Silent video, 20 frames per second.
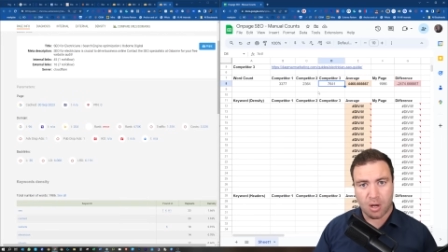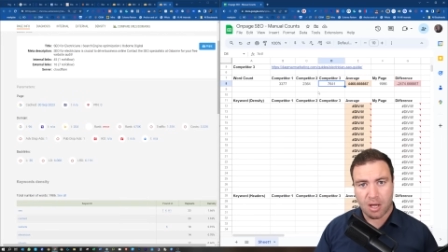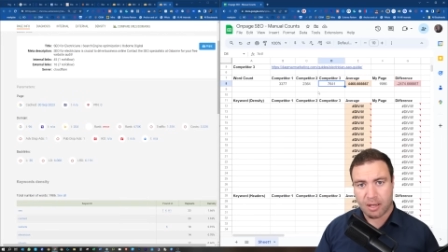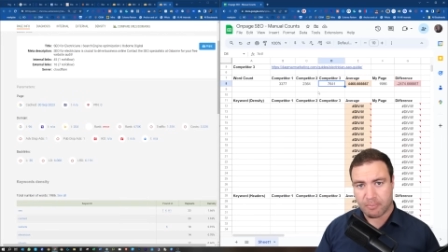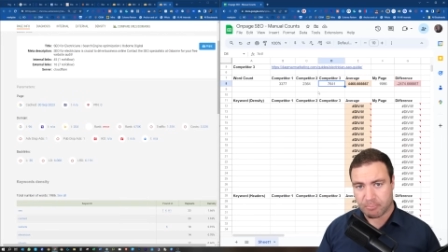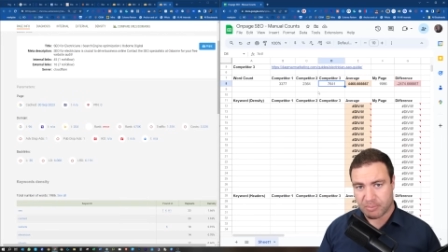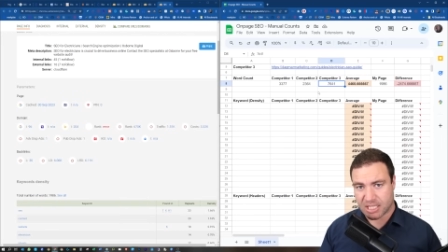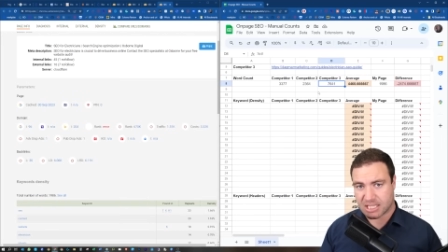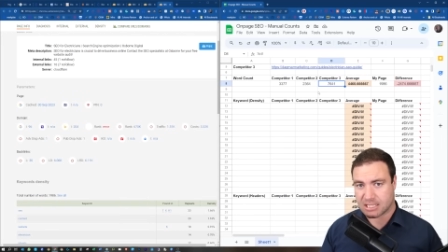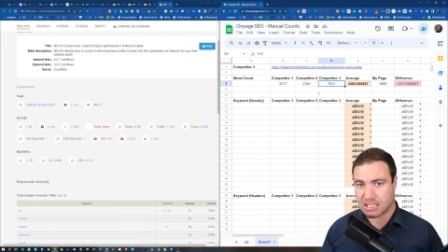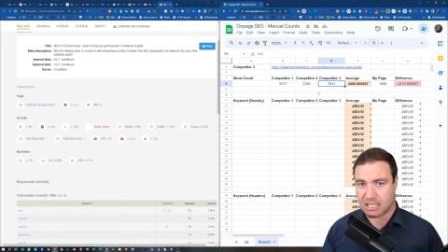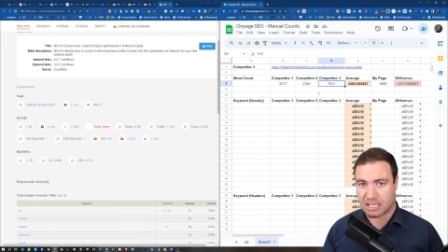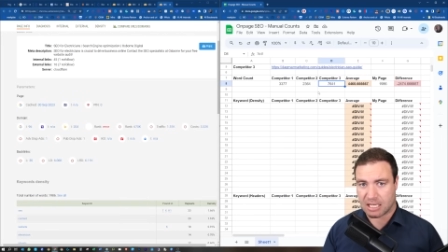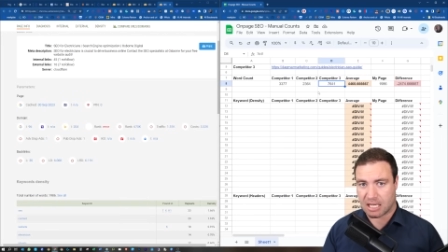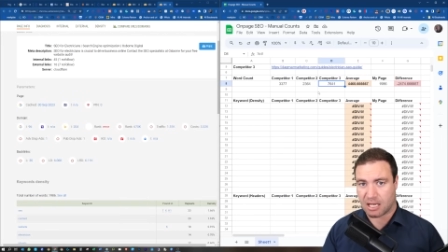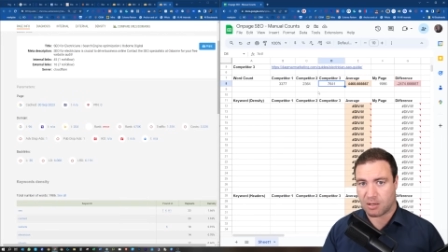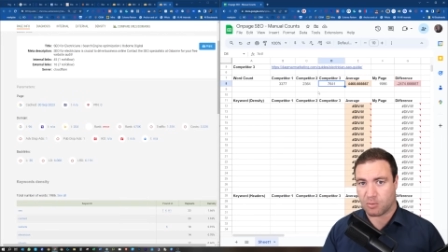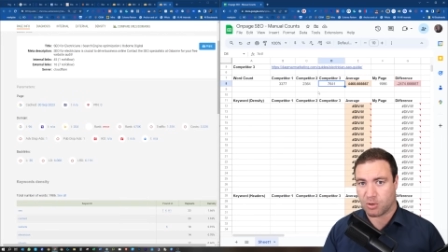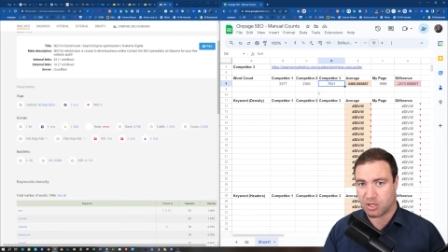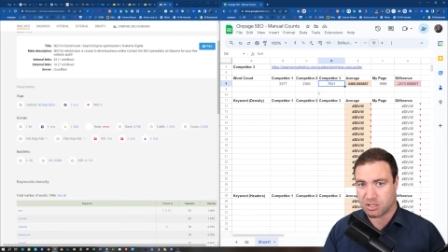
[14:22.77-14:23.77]
missing
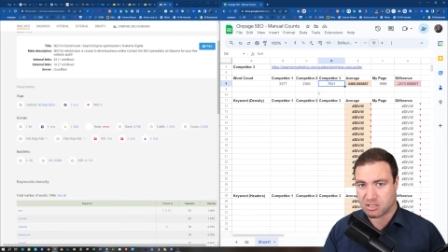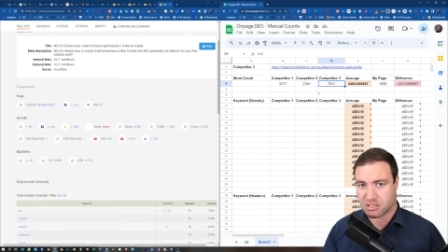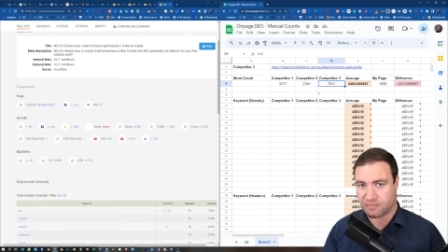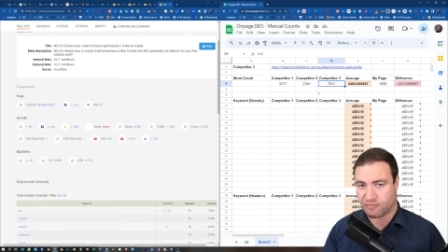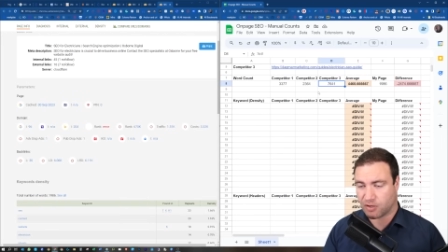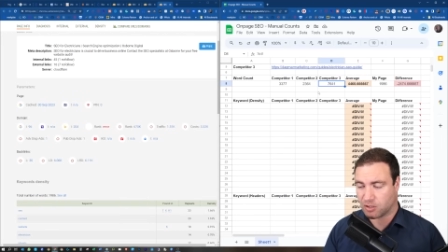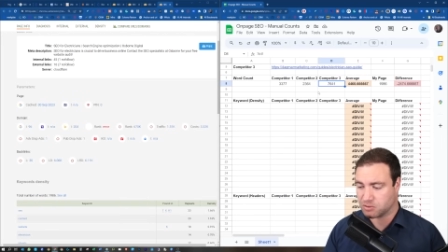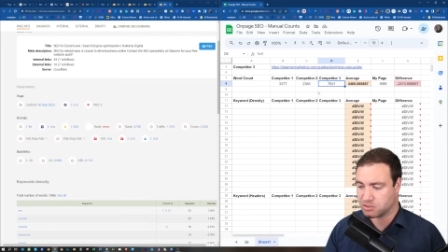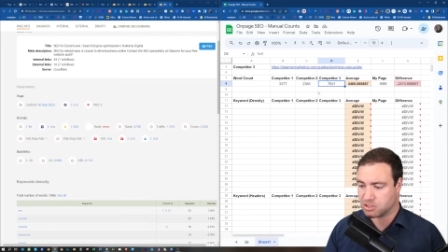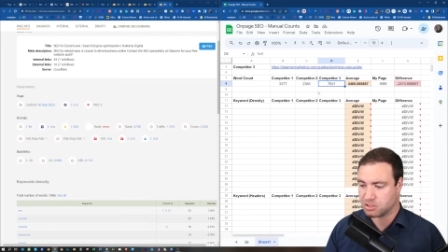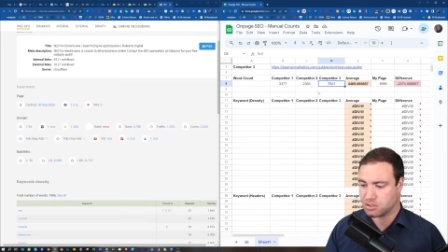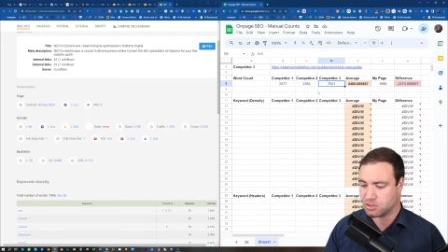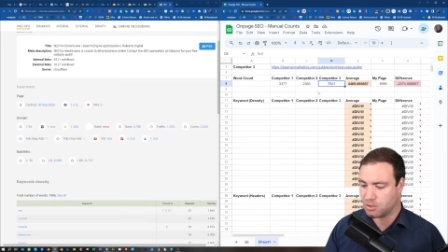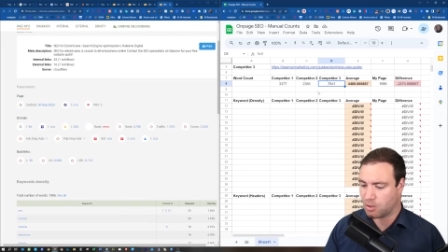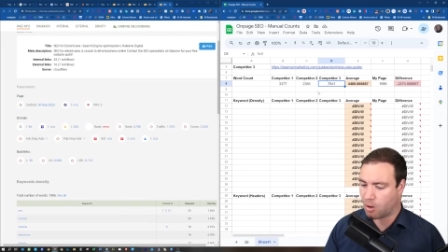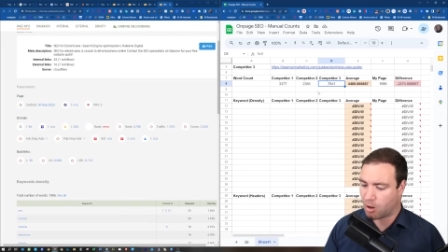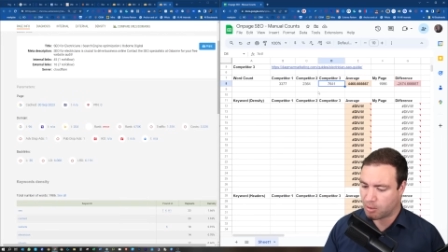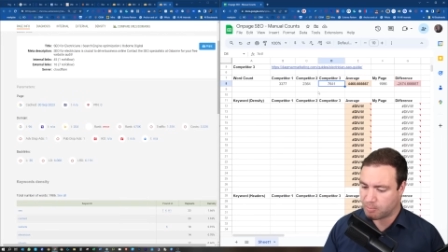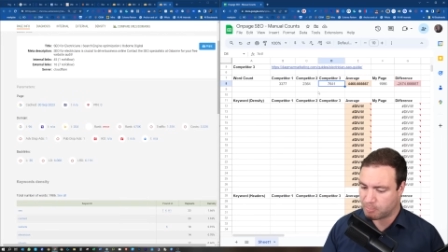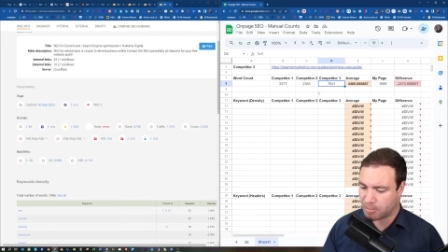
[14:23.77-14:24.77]
keywords if I was to do
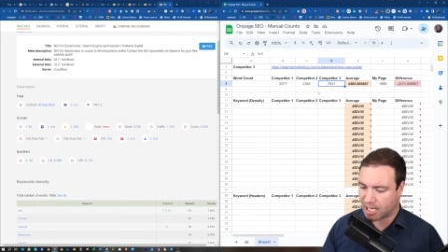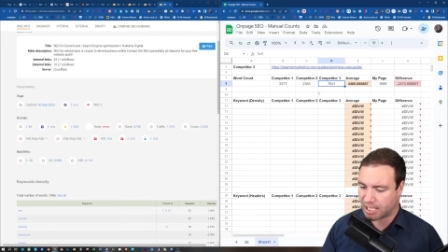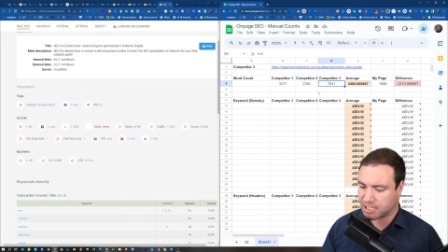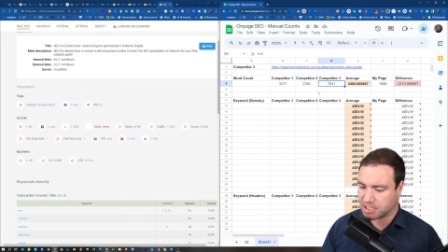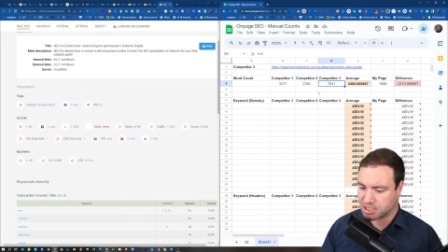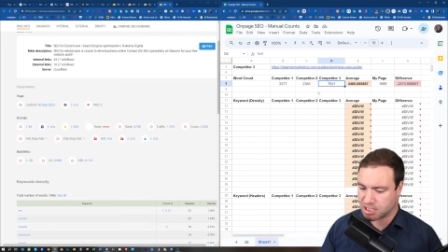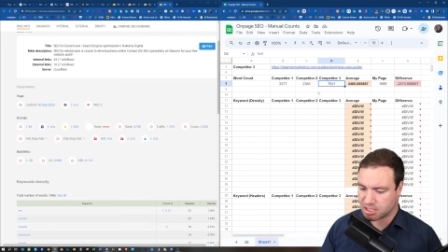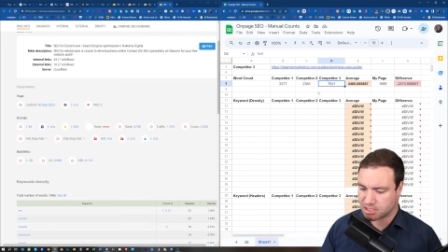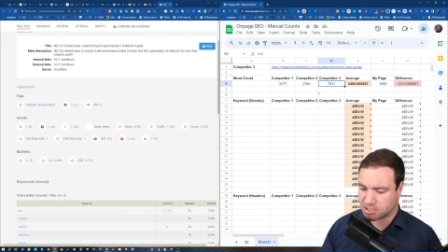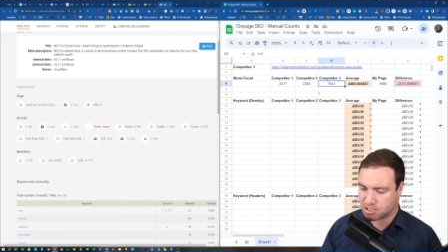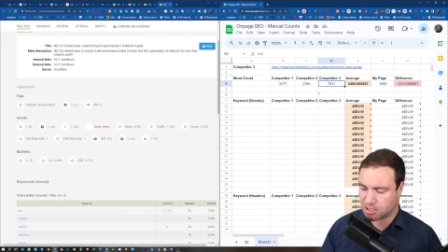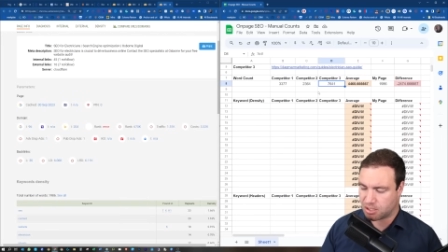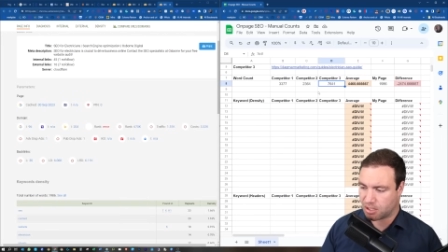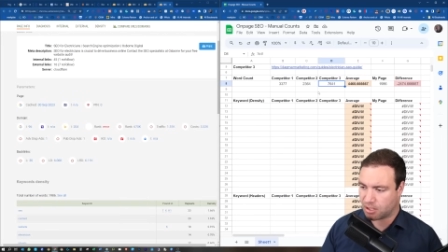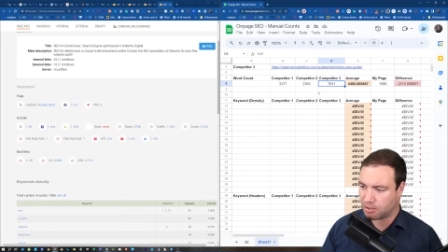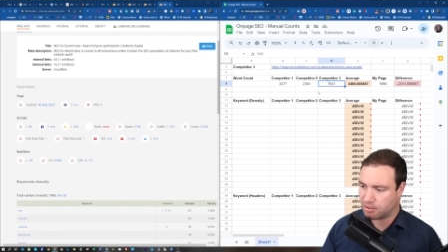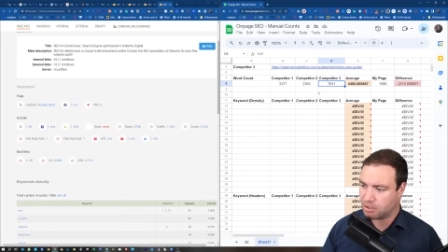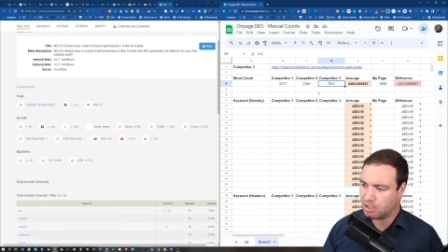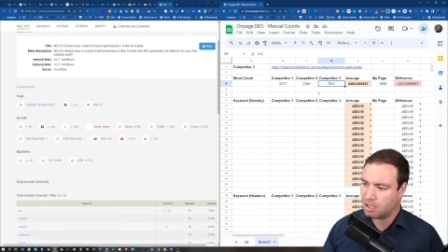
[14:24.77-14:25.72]
on page SEO?